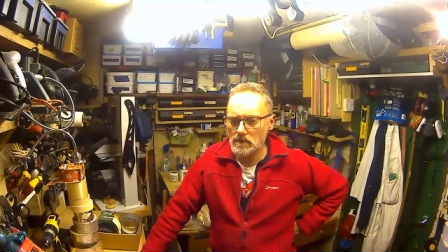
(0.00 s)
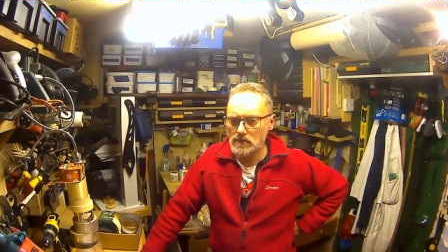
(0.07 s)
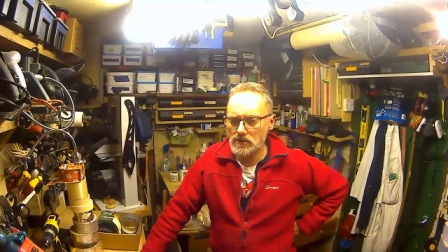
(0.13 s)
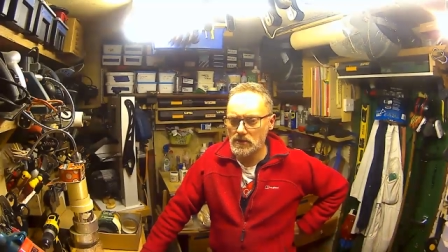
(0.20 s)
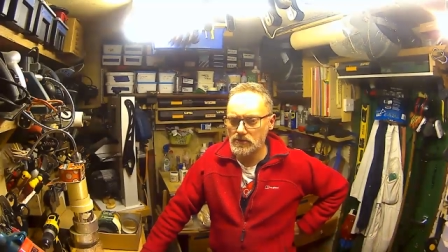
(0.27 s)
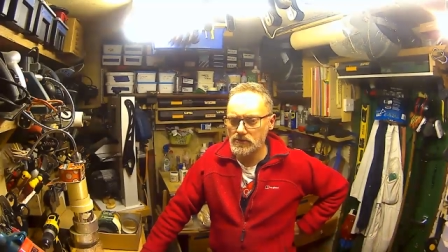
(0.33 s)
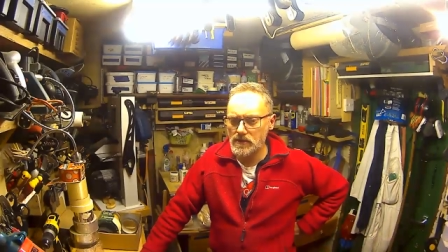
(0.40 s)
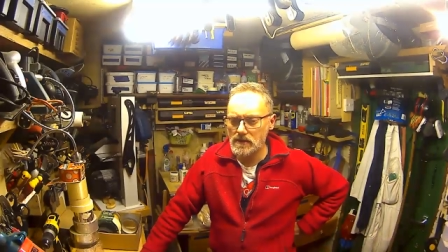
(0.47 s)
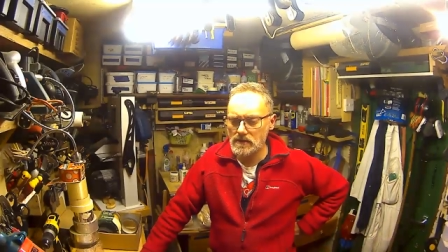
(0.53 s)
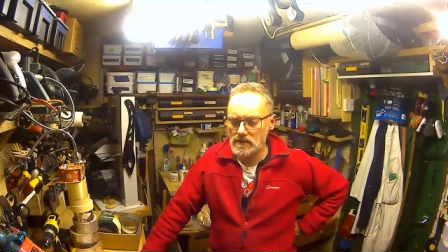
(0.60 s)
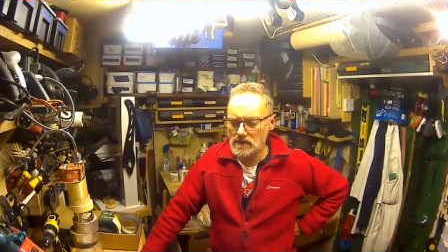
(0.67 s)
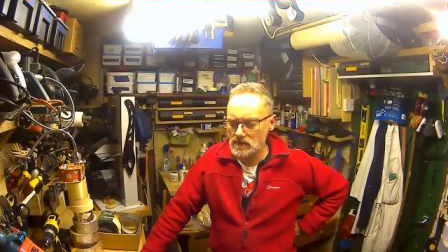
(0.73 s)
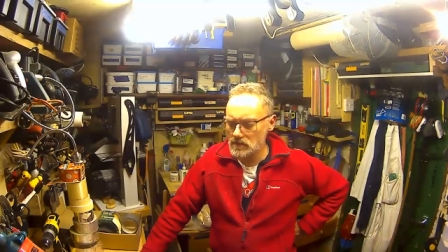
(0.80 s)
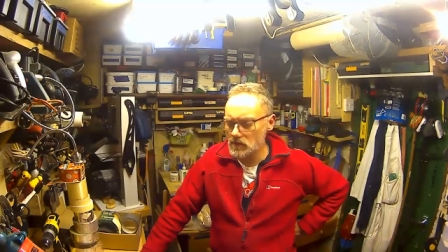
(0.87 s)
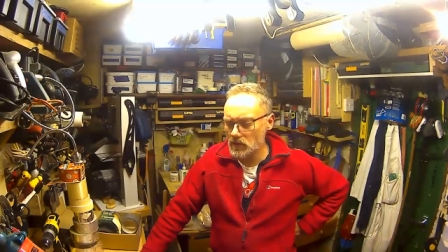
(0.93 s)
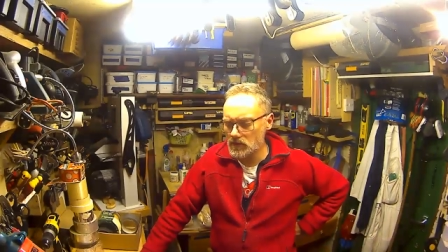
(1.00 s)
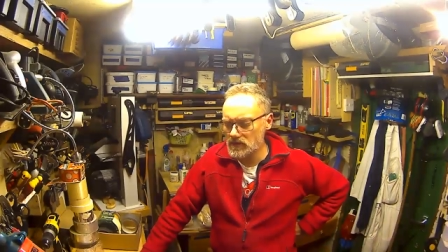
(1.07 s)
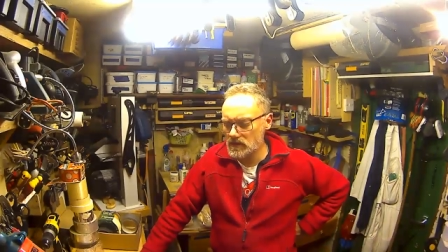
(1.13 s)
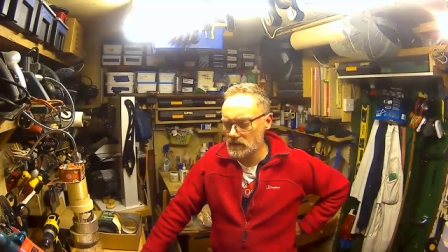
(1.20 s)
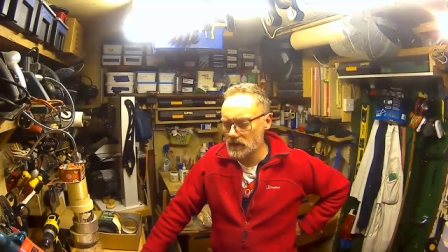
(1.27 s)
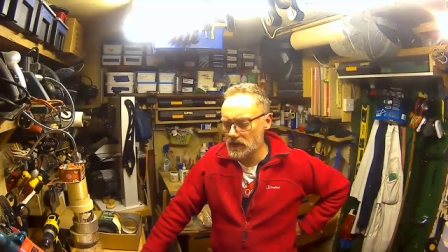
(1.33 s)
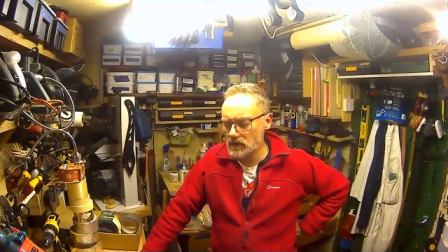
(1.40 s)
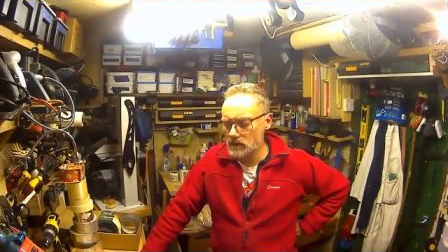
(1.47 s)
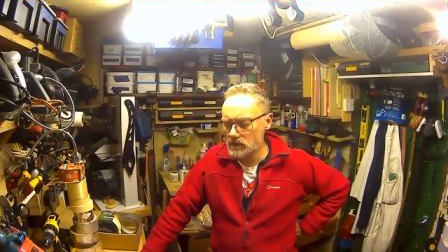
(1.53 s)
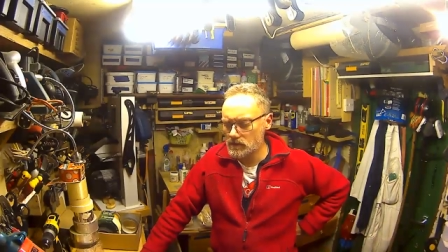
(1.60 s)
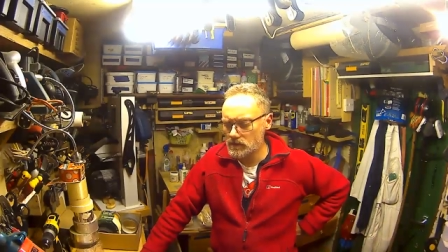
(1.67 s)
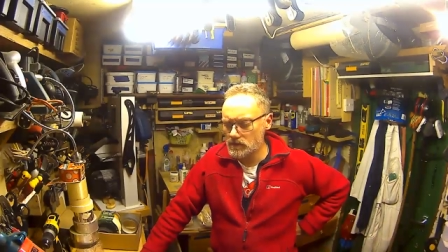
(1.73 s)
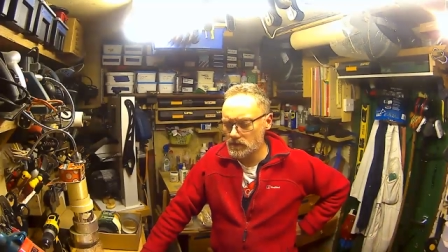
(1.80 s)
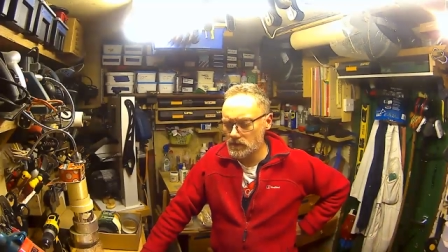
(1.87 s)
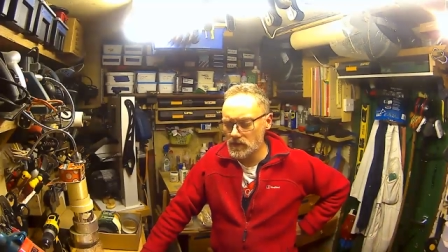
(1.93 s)
tutoring is not something
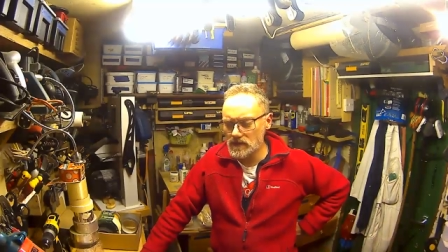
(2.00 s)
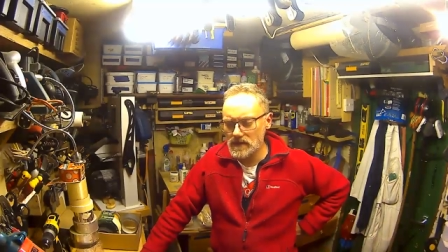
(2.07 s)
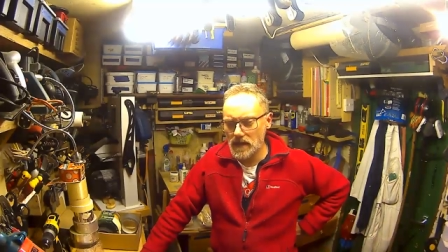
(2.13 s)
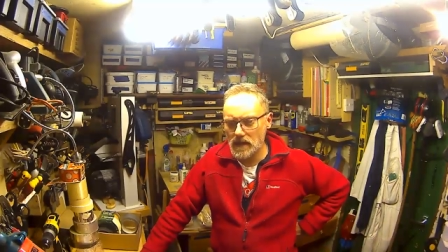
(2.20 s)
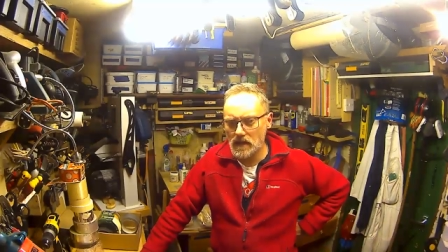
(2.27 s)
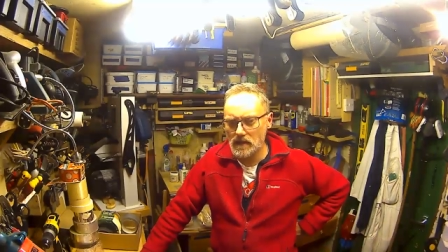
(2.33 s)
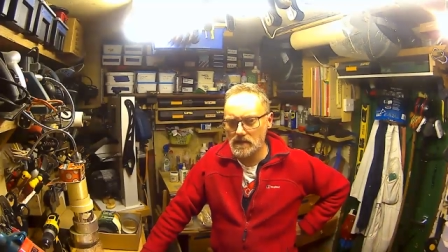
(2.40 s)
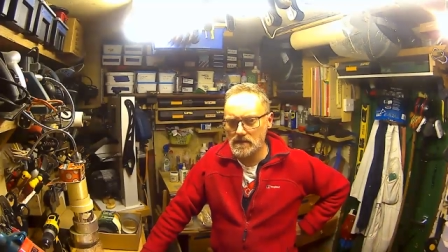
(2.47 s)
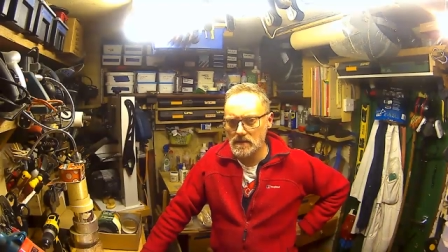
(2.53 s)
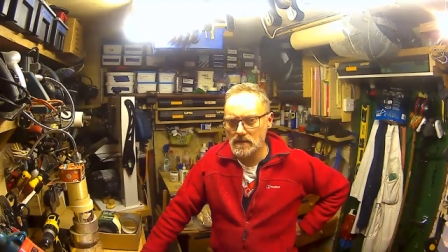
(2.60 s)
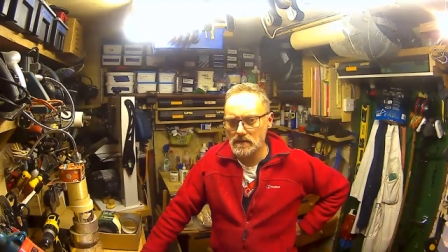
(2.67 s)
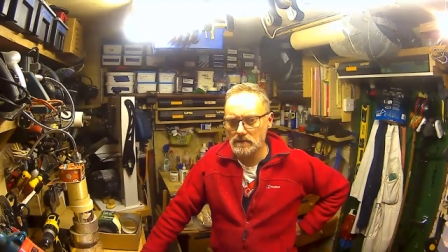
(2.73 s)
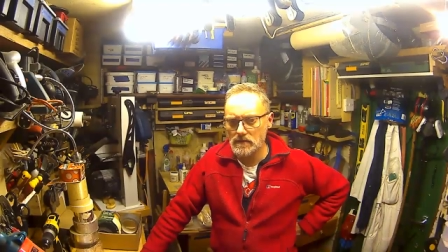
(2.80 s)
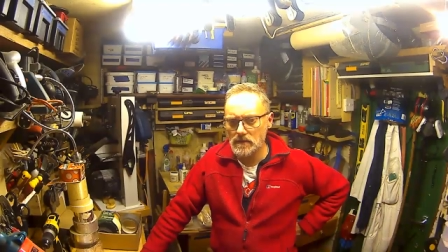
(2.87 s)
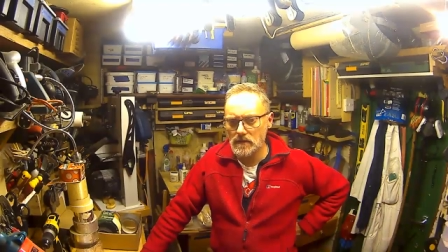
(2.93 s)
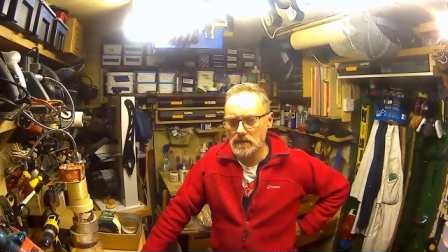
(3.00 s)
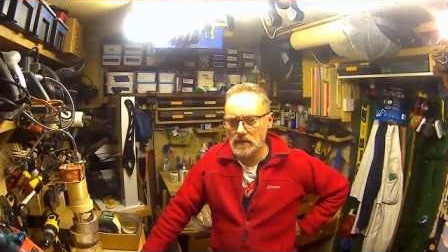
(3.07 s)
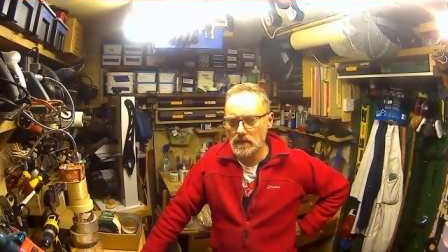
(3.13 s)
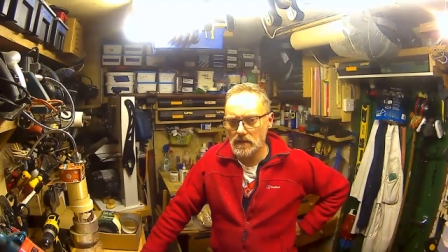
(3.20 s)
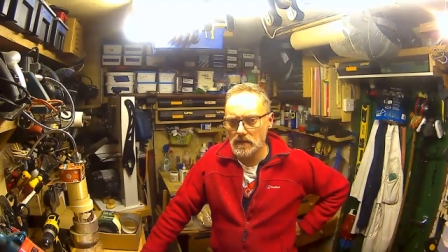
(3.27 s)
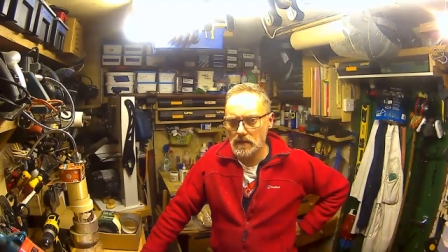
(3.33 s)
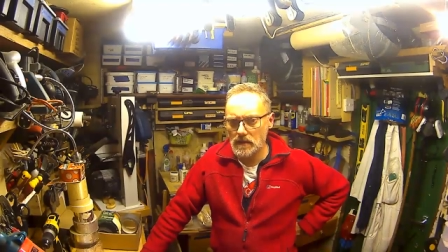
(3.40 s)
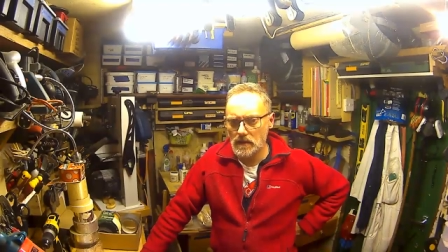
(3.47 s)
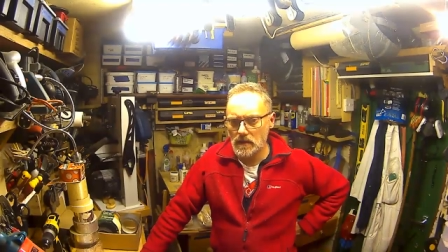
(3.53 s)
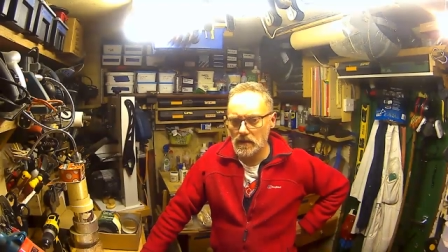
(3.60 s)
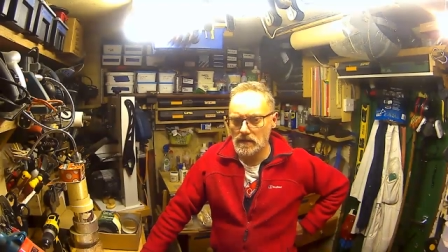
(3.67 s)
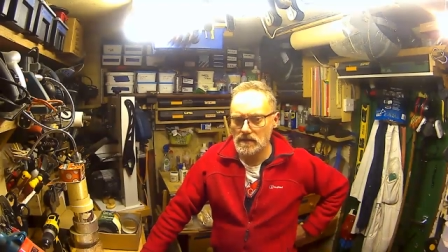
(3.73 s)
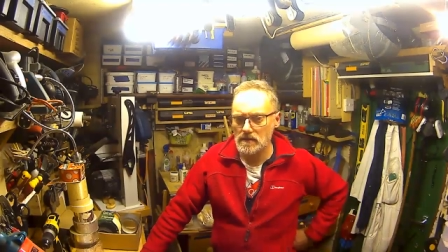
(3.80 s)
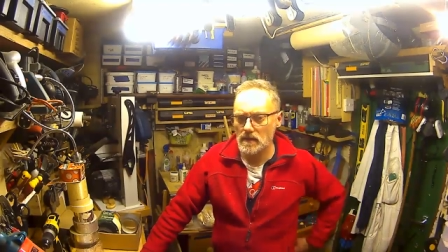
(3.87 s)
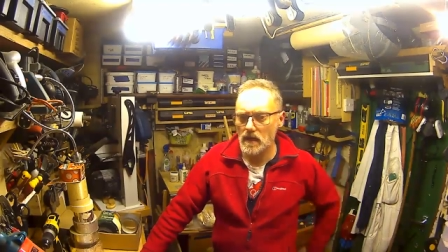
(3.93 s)
we're taking as a
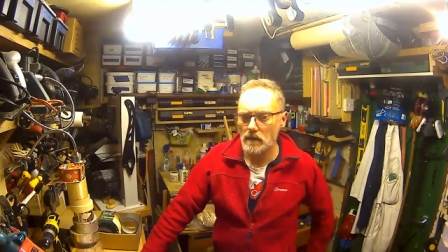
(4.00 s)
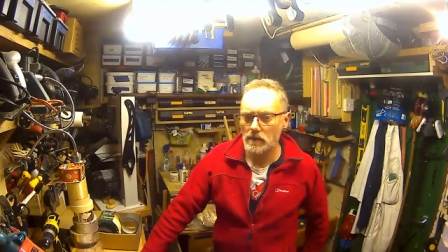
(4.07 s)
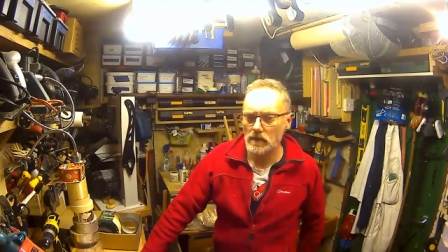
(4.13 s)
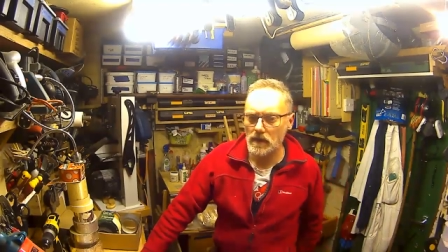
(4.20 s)
step.